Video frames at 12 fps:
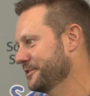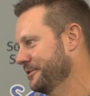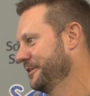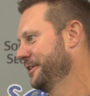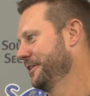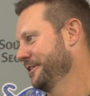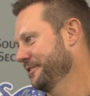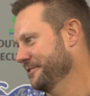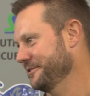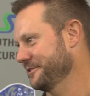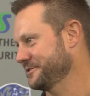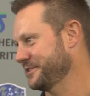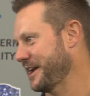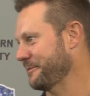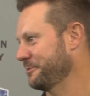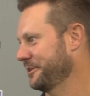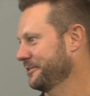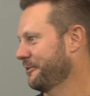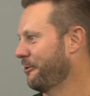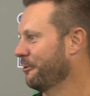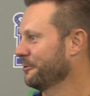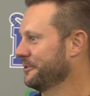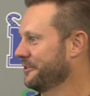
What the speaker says: So the snapping, the hold,